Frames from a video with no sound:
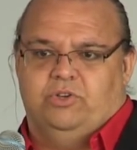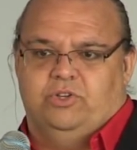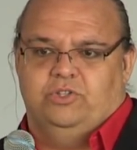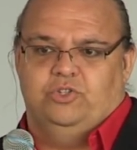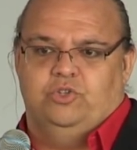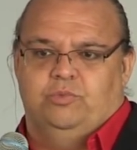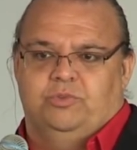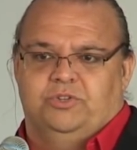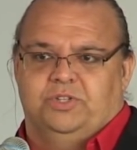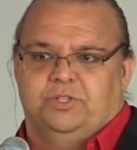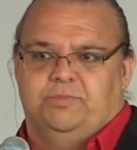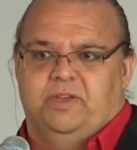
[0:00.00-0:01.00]
consumers
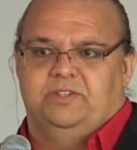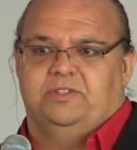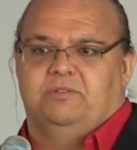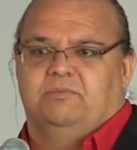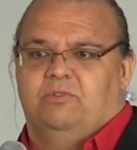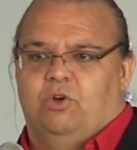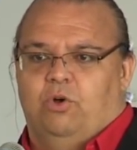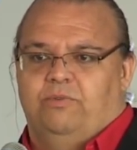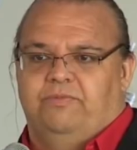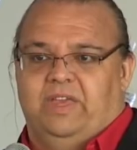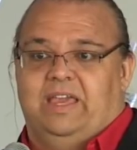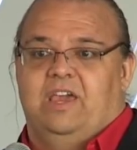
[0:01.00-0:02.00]
in space,
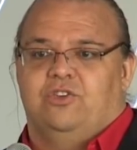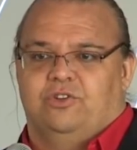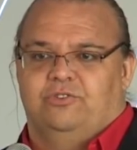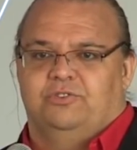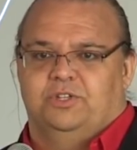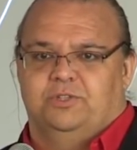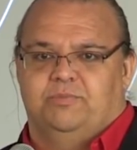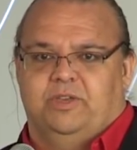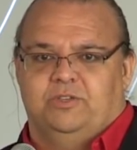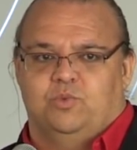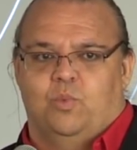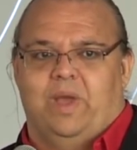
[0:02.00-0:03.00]
vacationers in
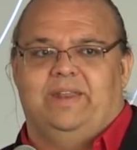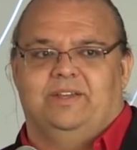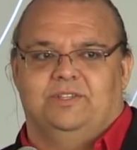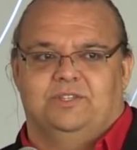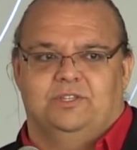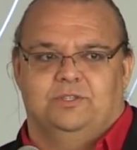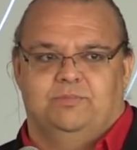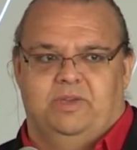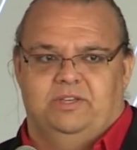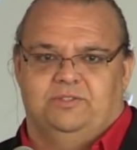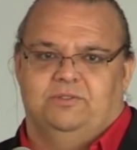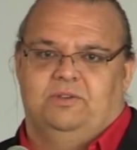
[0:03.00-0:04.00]
space, weddings in
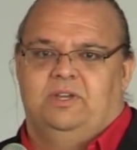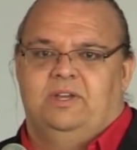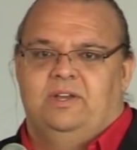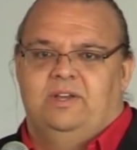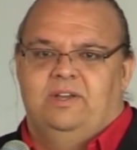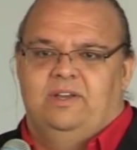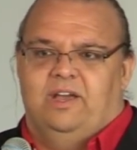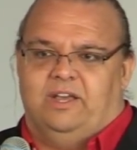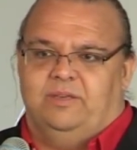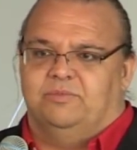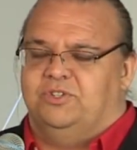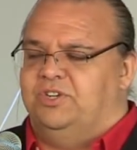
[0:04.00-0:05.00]
space. I
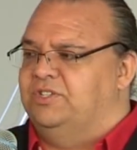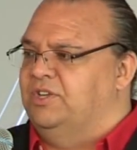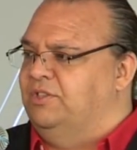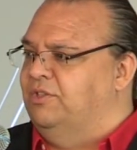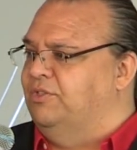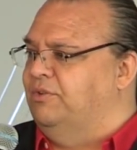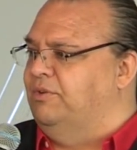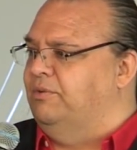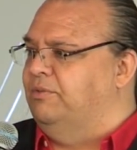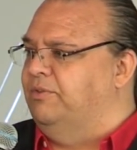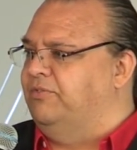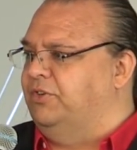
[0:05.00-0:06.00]
keep suggesting that
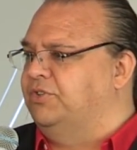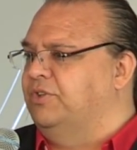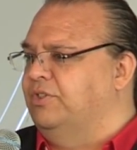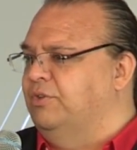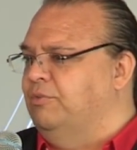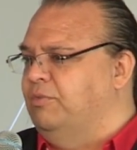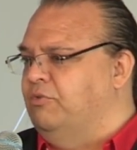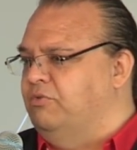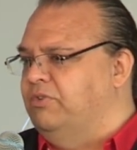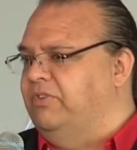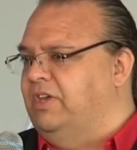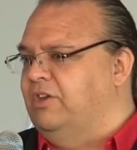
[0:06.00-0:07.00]
the first thing that would be
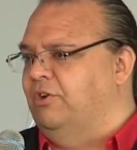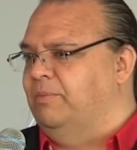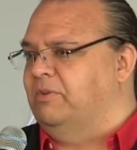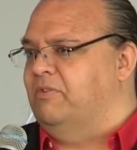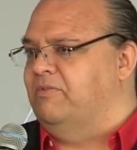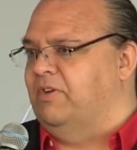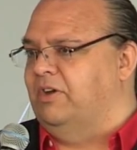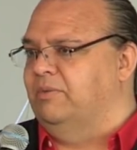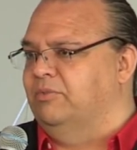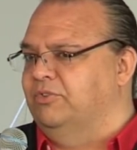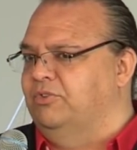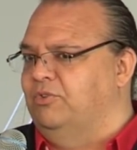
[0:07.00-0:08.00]
really economically
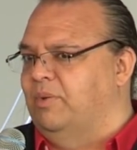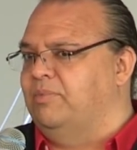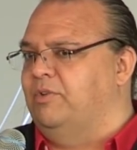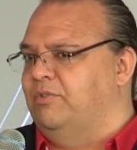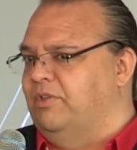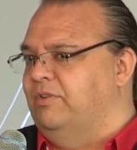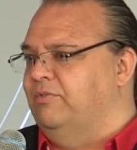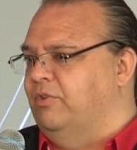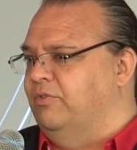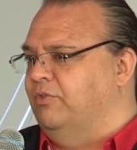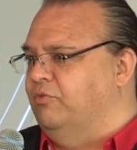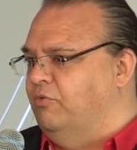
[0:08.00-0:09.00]
viable to do up there that
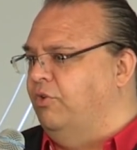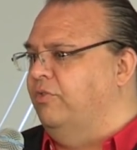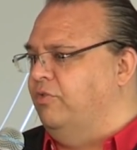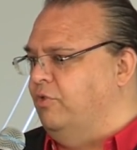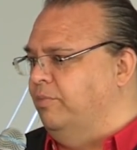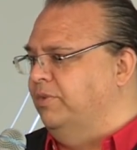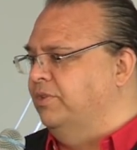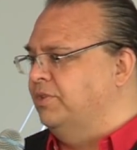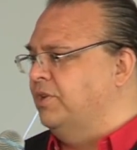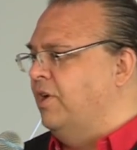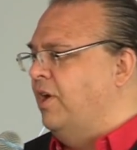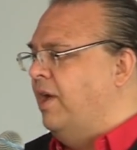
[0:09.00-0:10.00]
involved a lot of
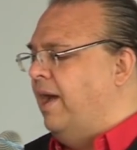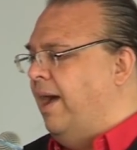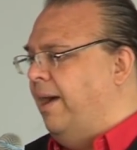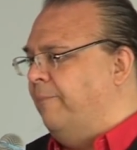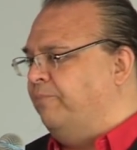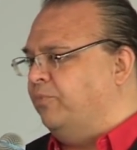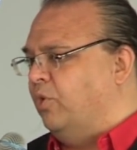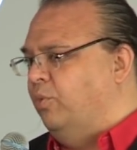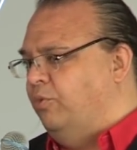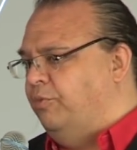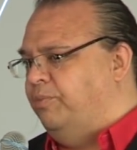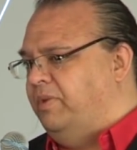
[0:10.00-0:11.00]
humans
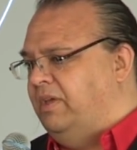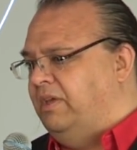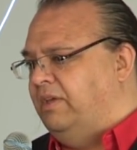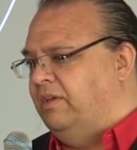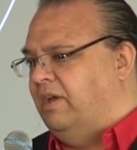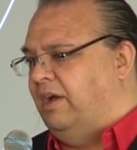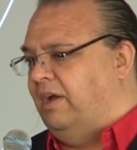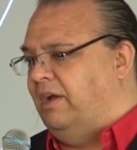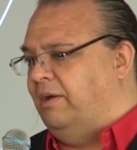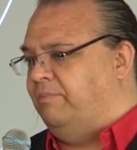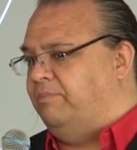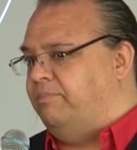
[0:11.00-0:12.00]
would be
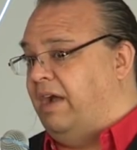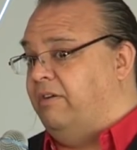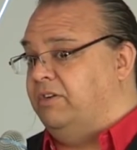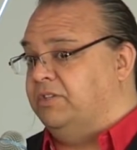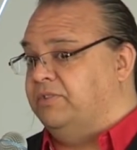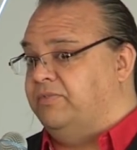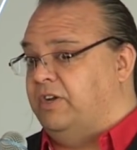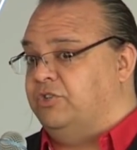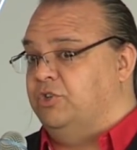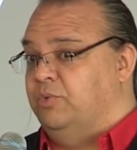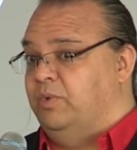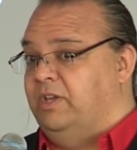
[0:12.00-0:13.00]
Paris
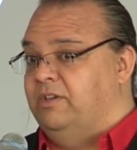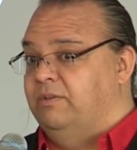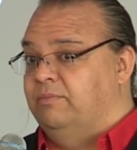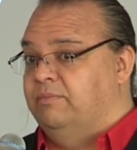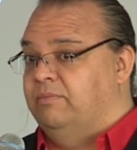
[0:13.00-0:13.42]
Fashion Week,